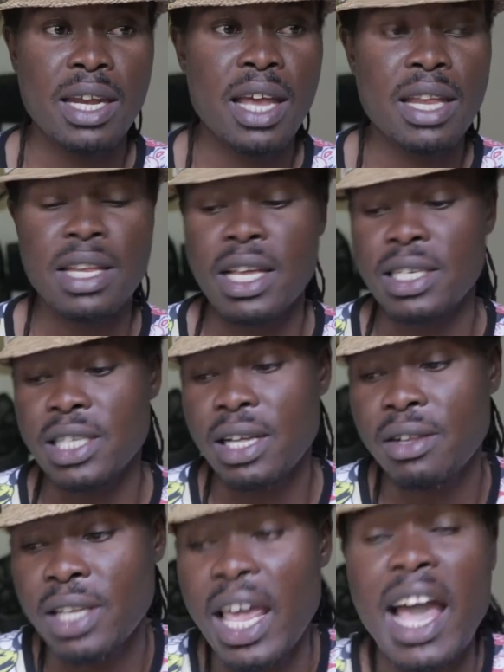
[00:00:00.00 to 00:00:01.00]
and
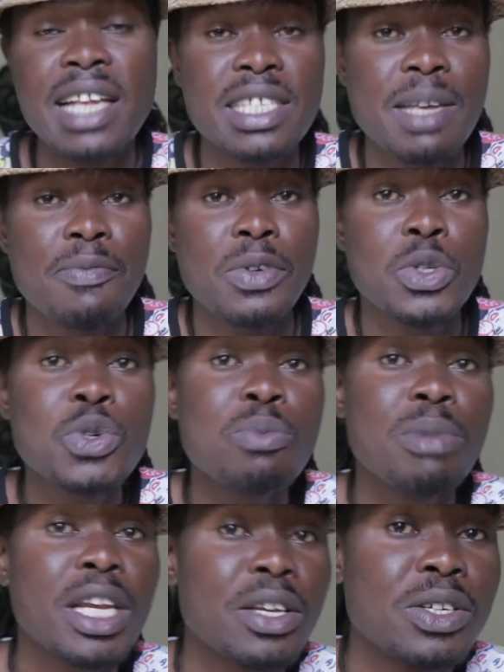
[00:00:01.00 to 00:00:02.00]
they ask him for $2
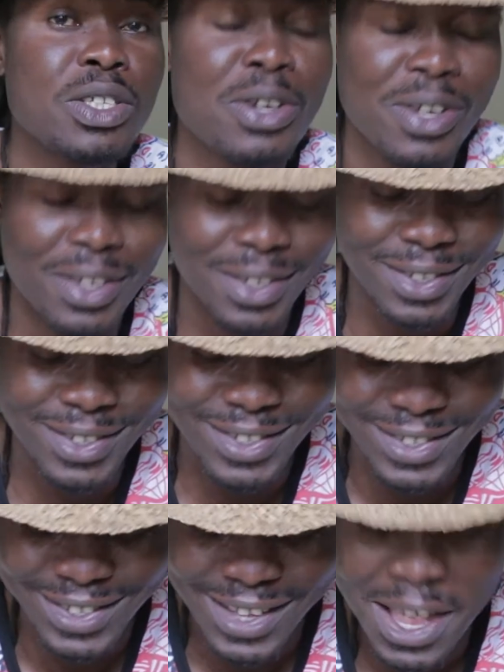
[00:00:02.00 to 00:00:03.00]
million
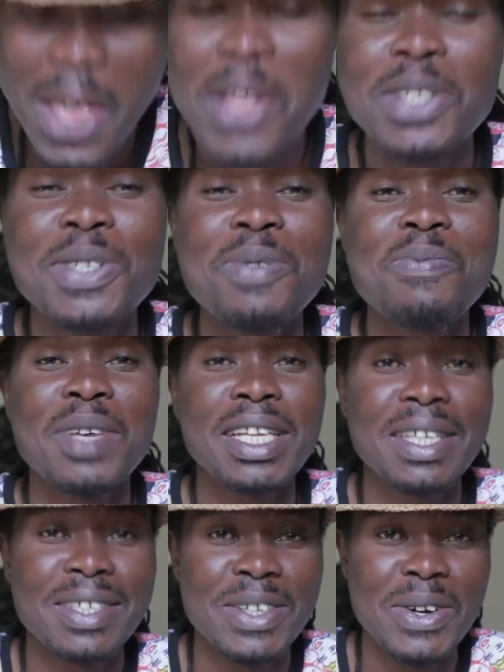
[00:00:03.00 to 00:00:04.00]
$2
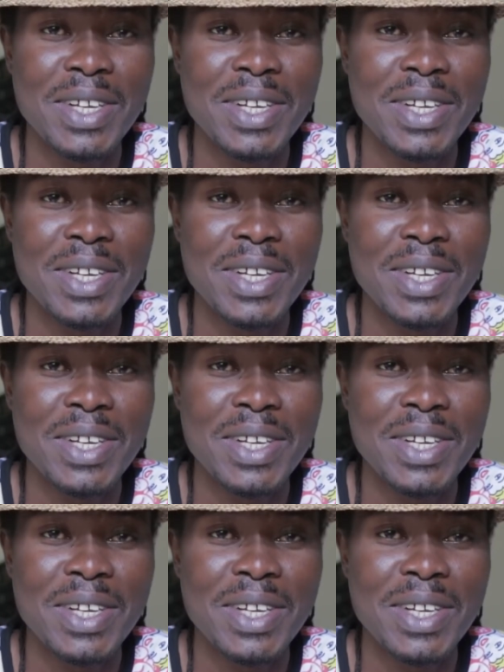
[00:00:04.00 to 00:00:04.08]
million,